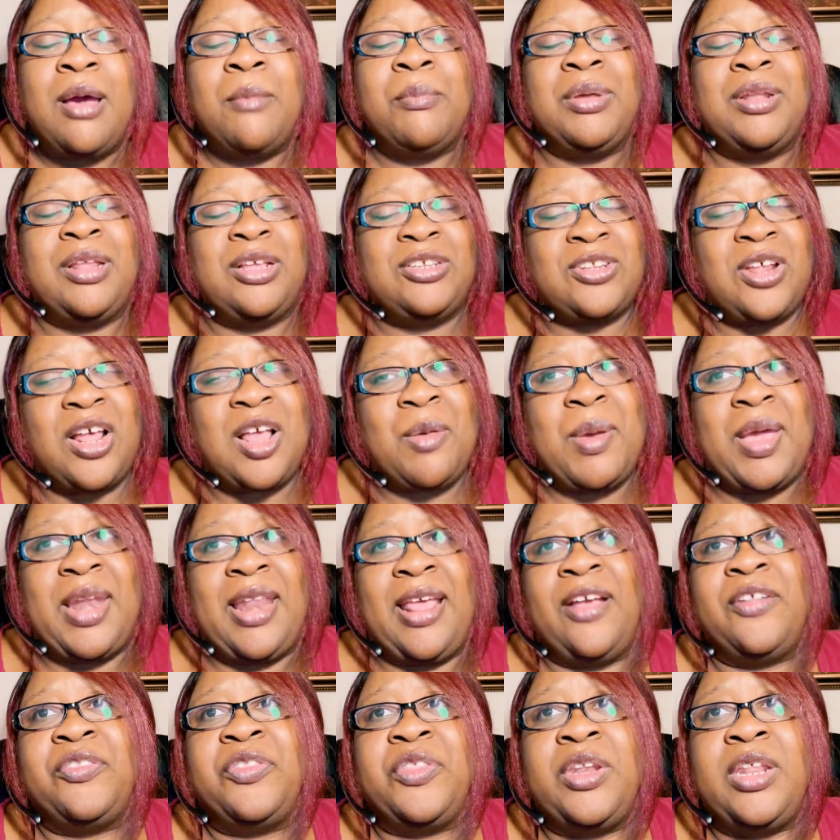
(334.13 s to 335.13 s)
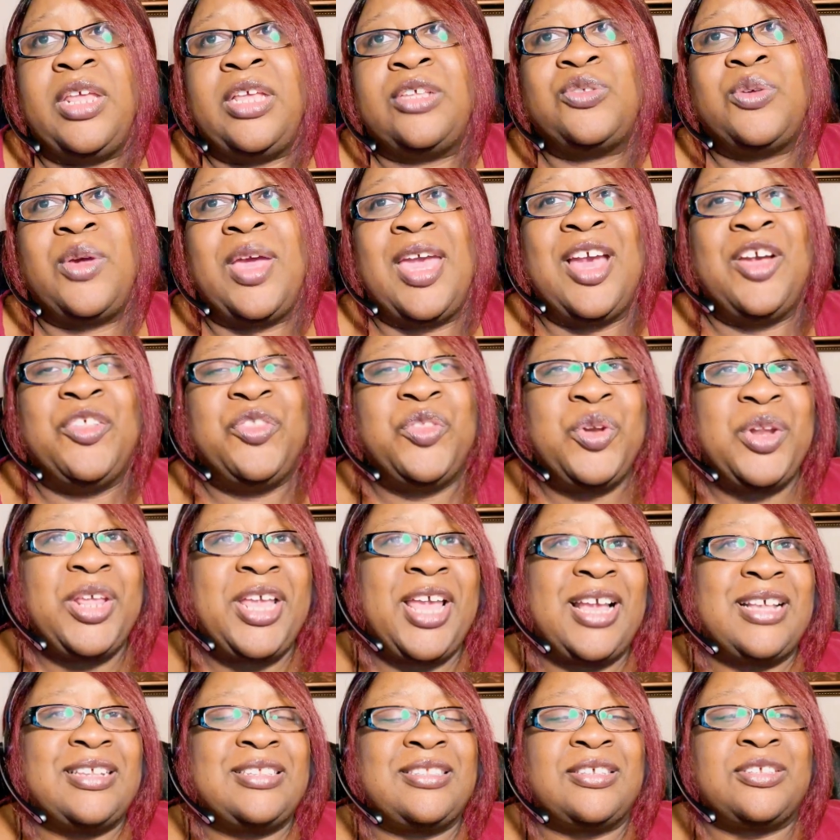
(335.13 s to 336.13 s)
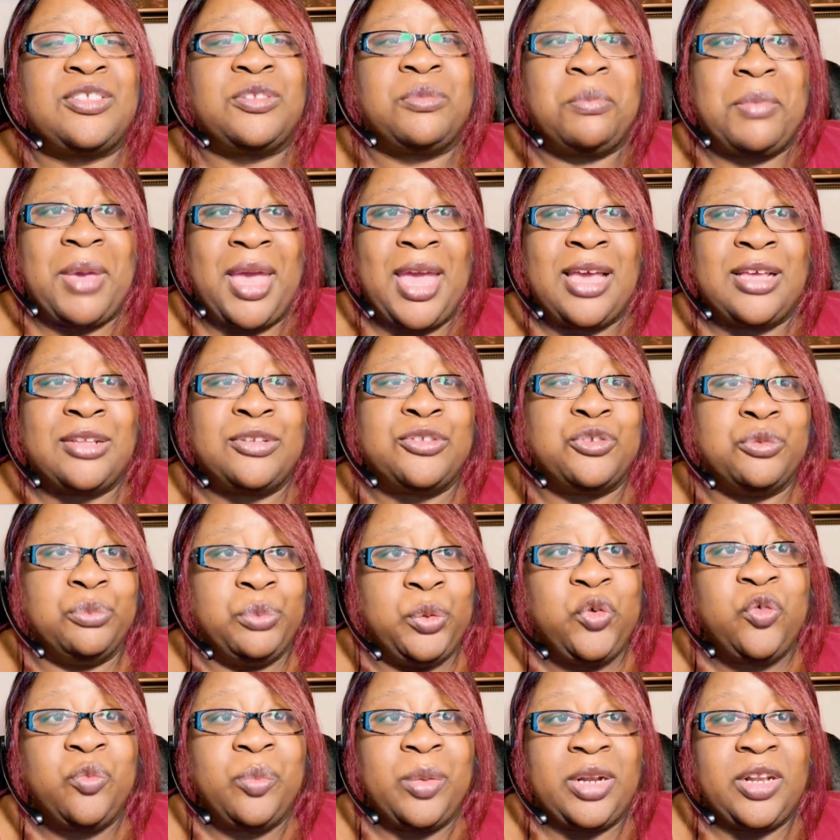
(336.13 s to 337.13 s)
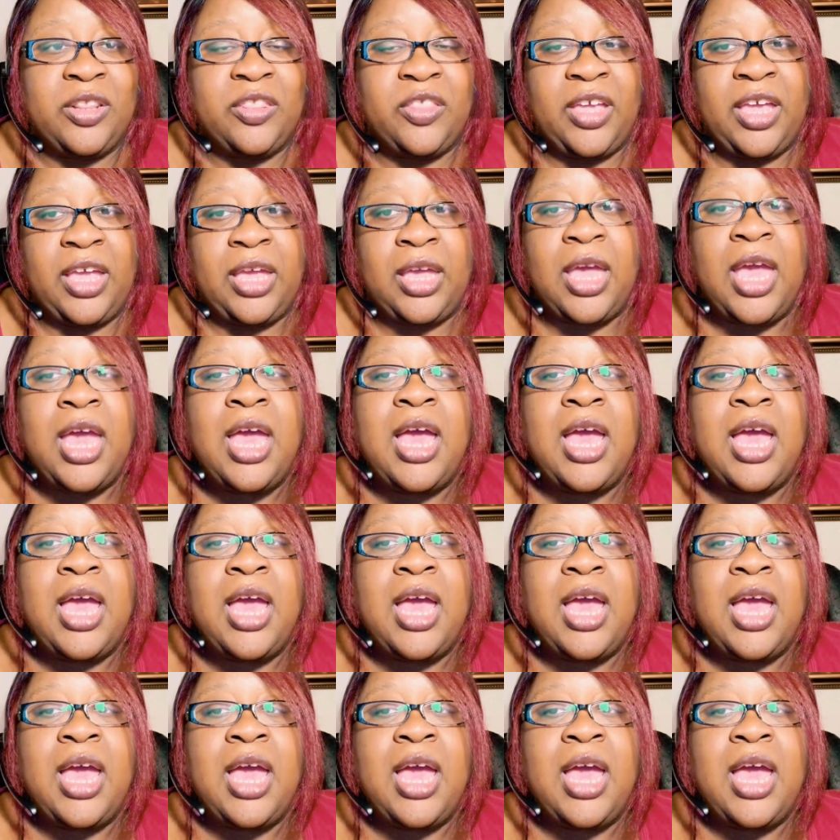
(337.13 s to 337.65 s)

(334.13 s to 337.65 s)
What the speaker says: But let's talk about Anthony. So Anthony has this man's movement thing.